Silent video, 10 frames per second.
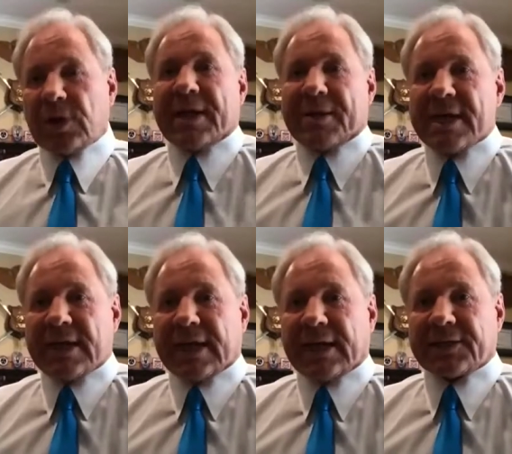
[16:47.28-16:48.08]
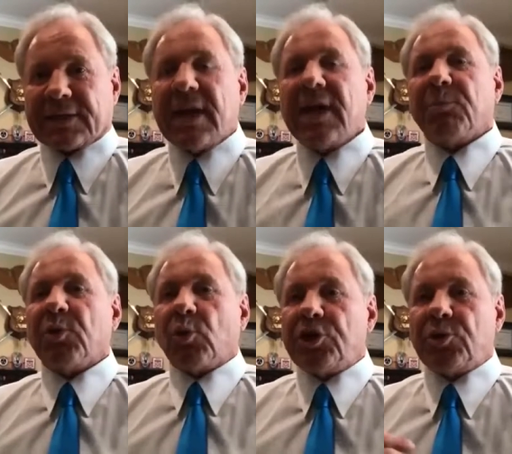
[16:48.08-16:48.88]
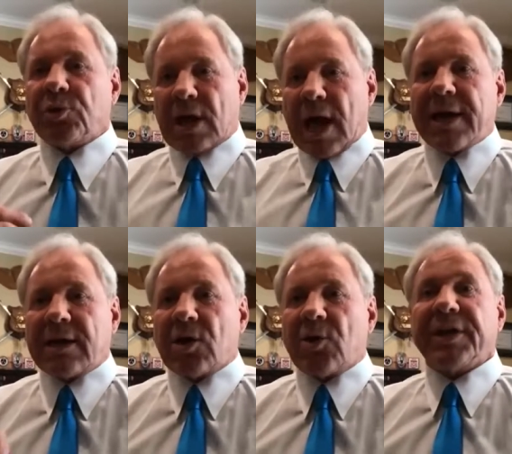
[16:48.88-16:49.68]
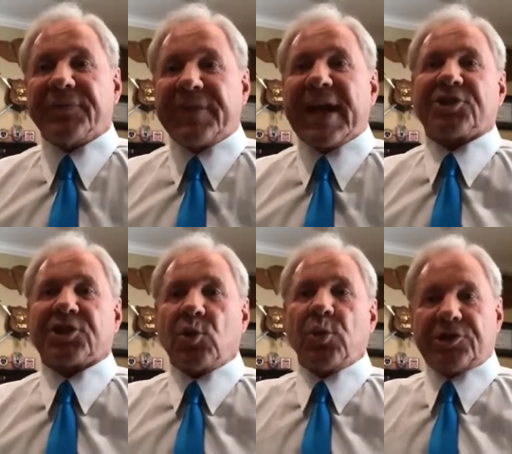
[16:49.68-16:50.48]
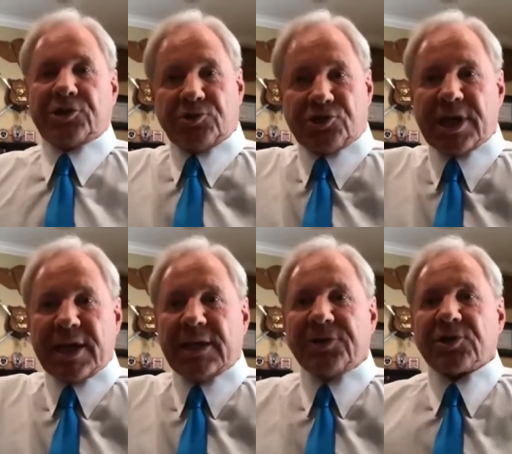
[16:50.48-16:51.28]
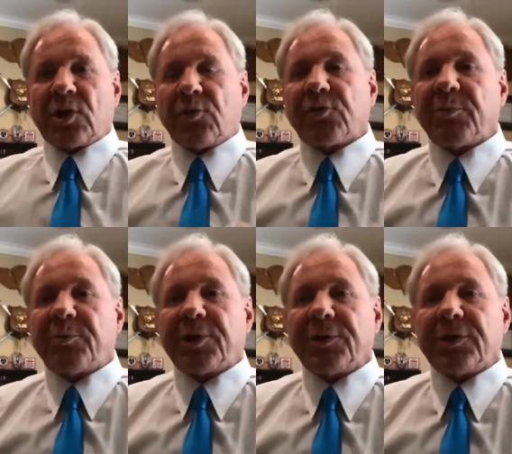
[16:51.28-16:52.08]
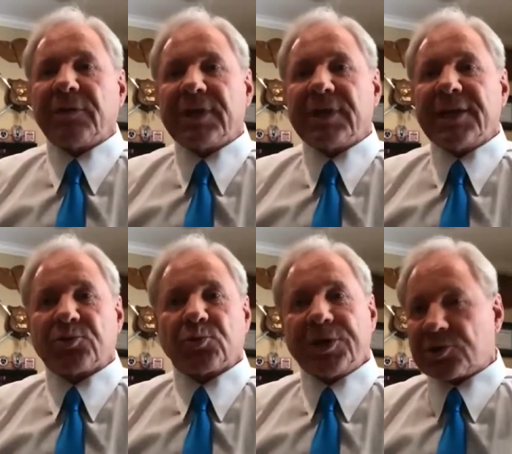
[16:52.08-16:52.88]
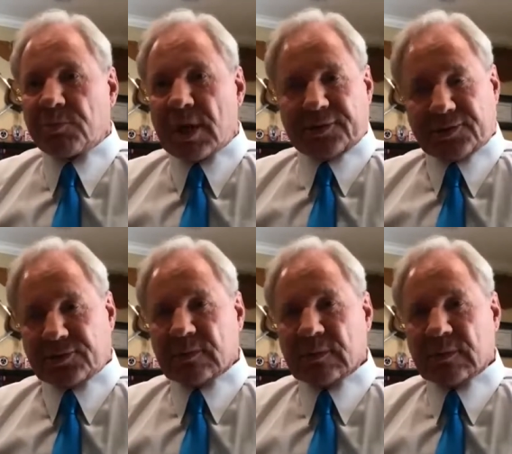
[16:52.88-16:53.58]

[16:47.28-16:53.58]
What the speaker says: mean it. But you and I know that that's going to change over a period of days, weeks, or months.